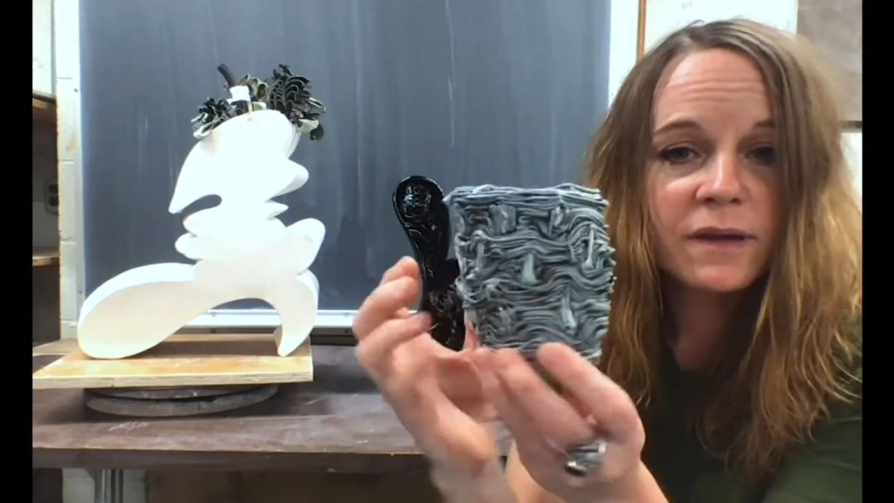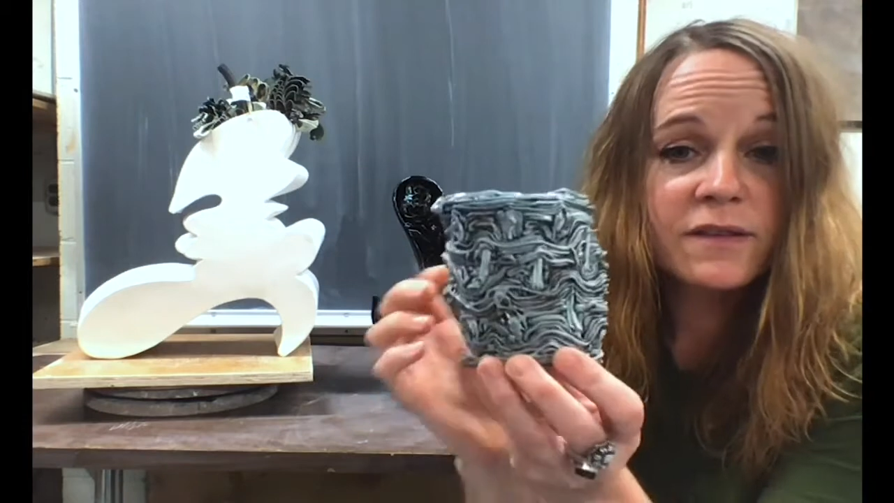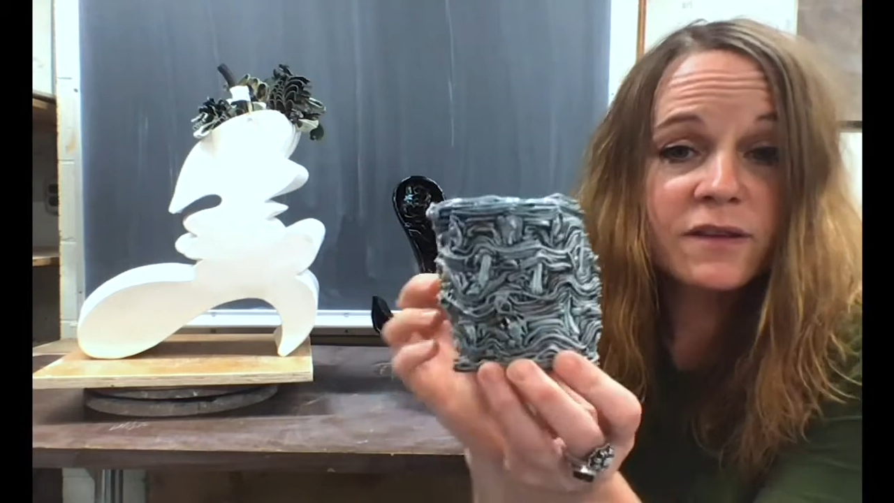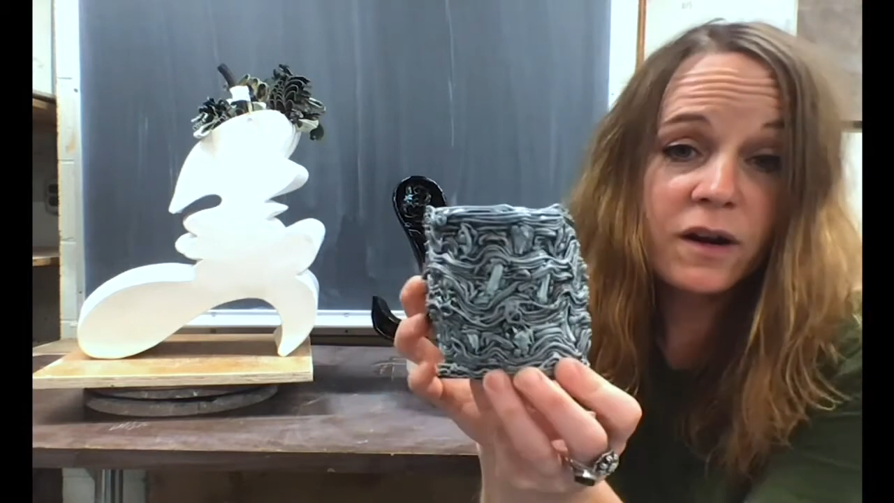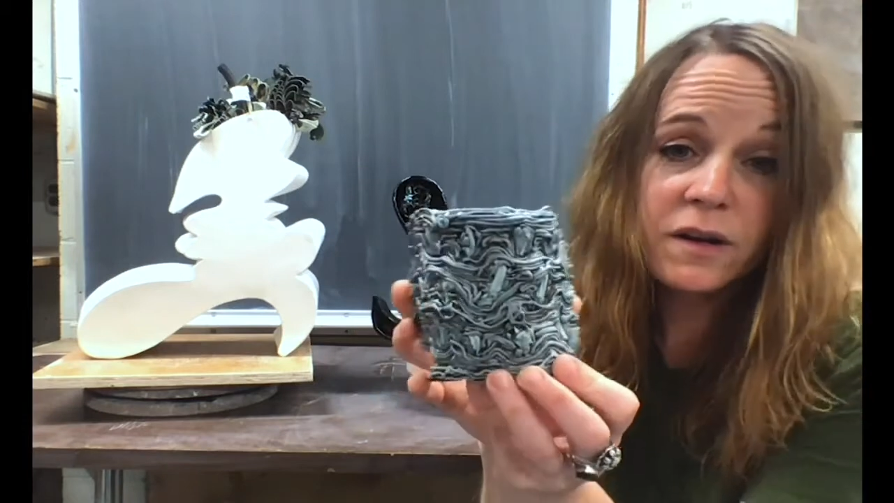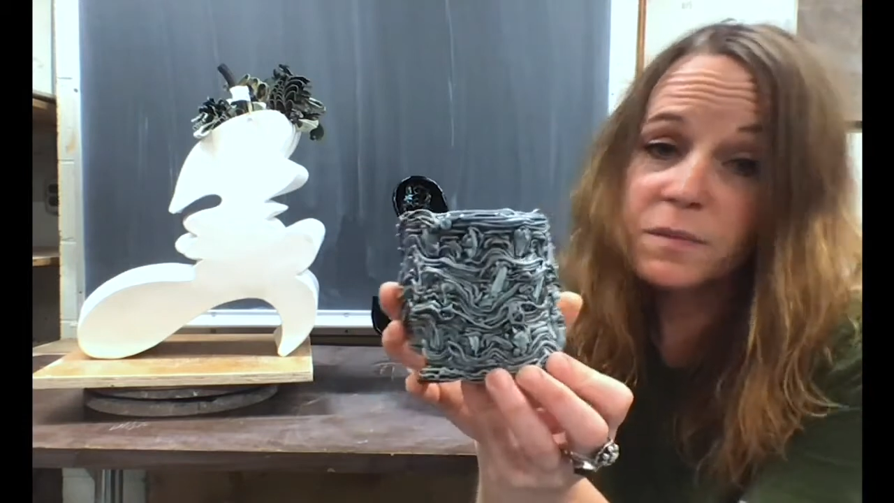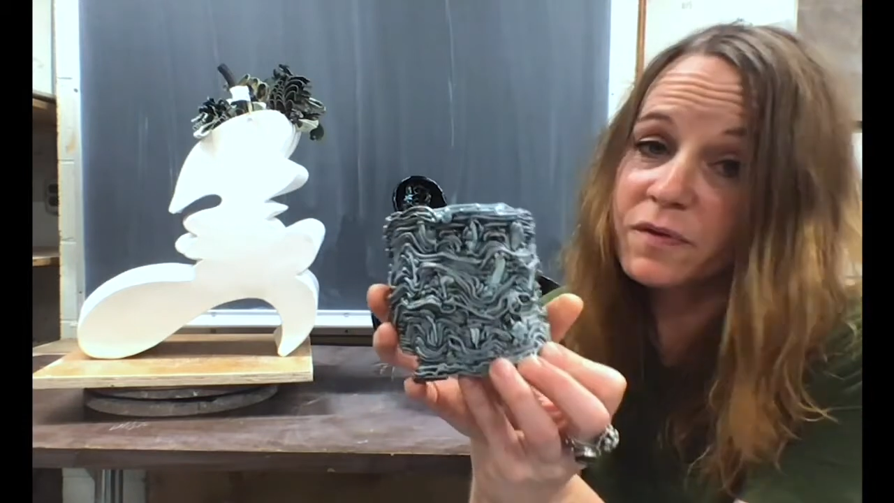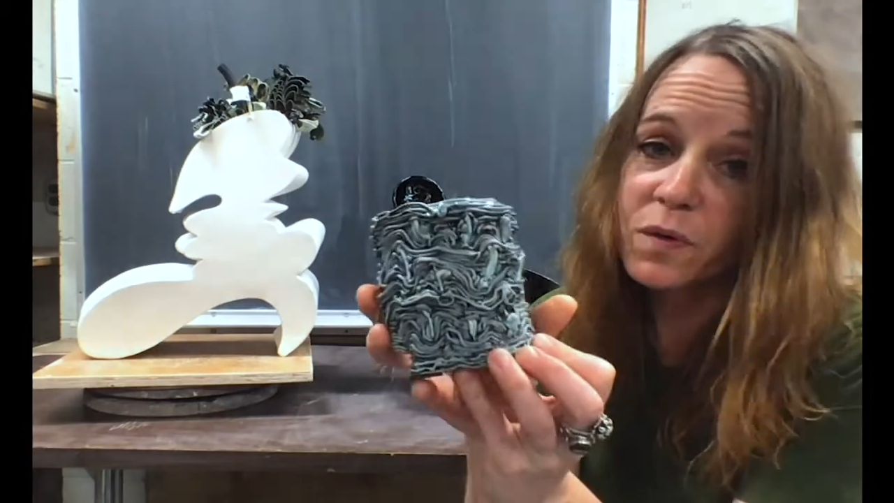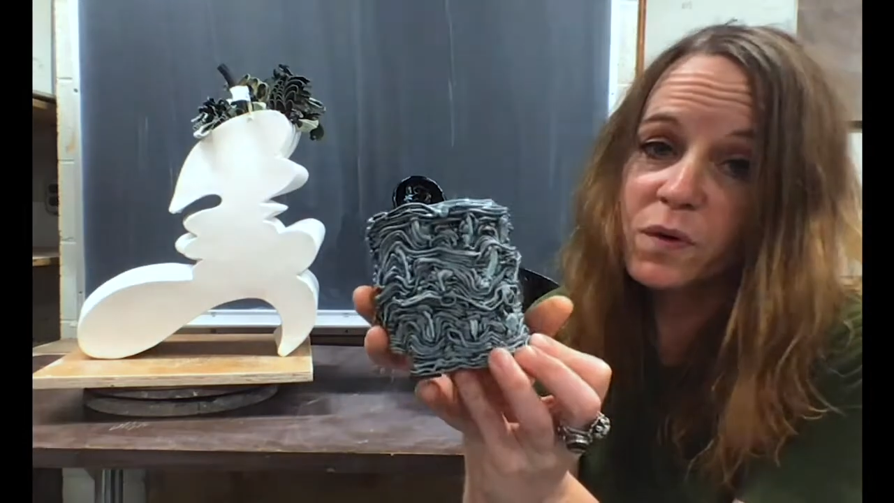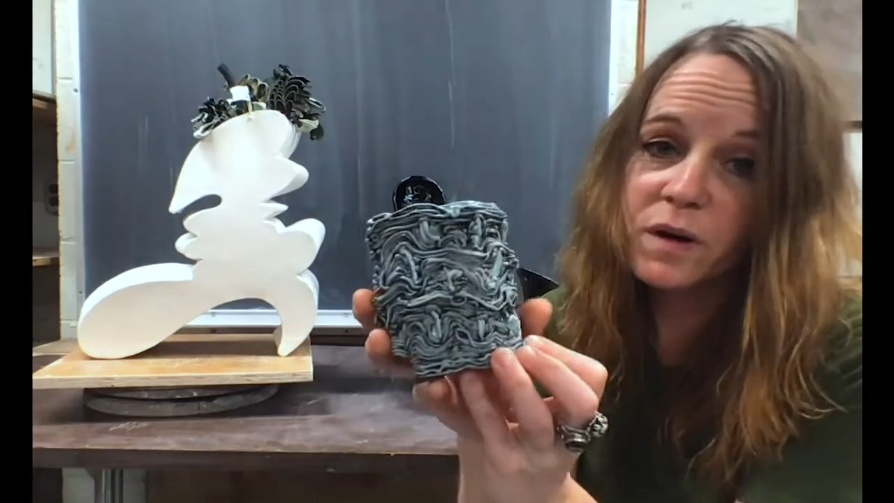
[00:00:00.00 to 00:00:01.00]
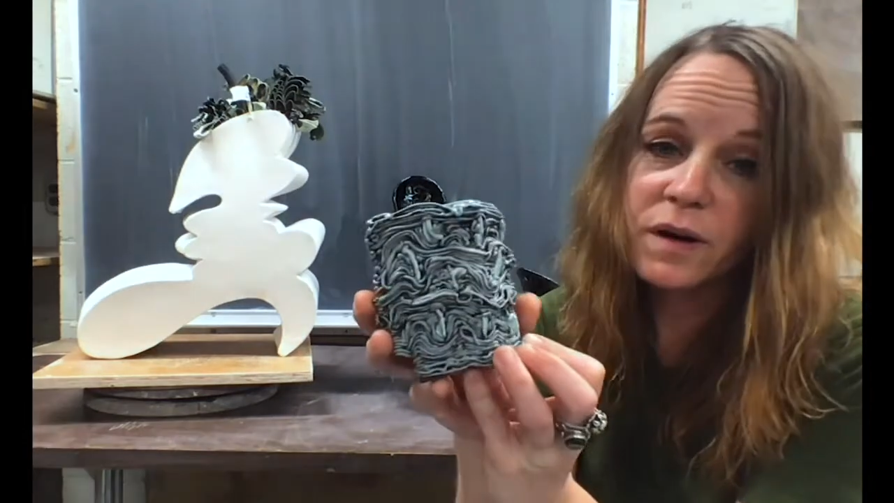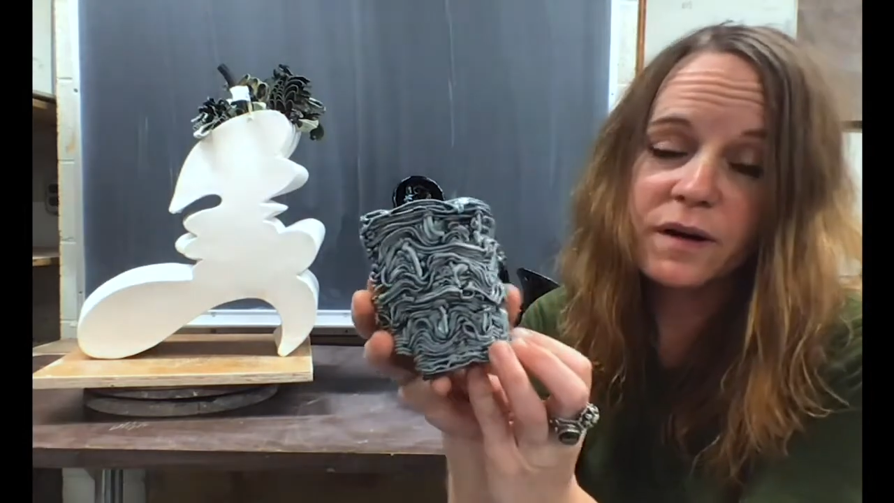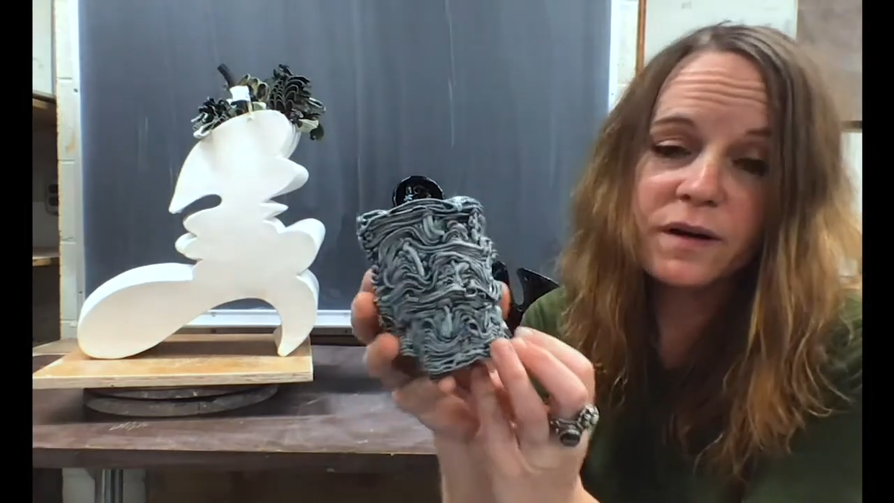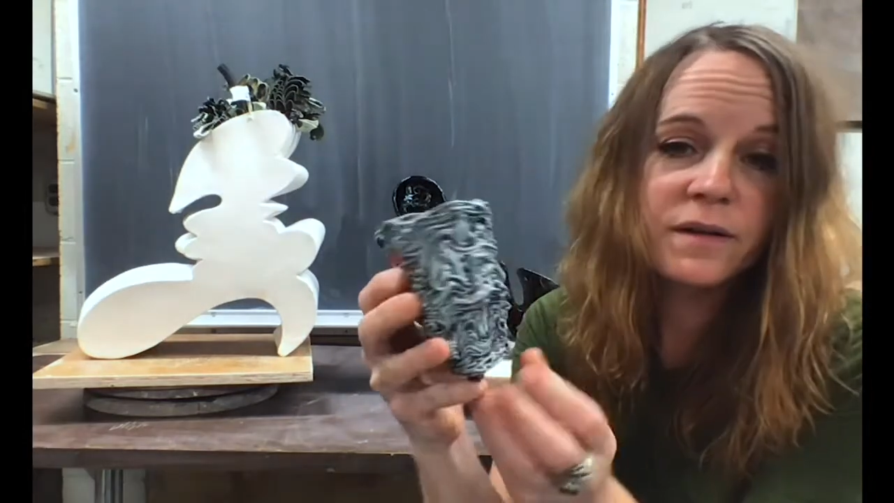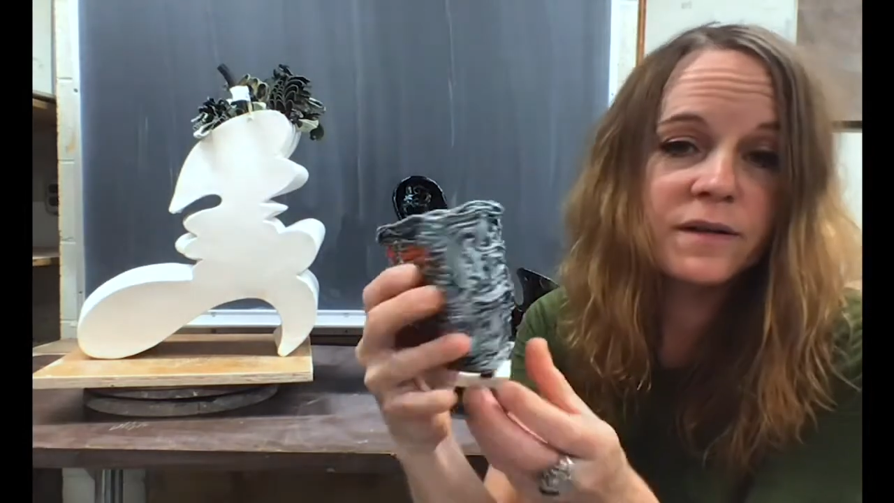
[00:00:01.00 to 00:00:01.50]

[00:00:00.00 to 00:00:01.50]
started before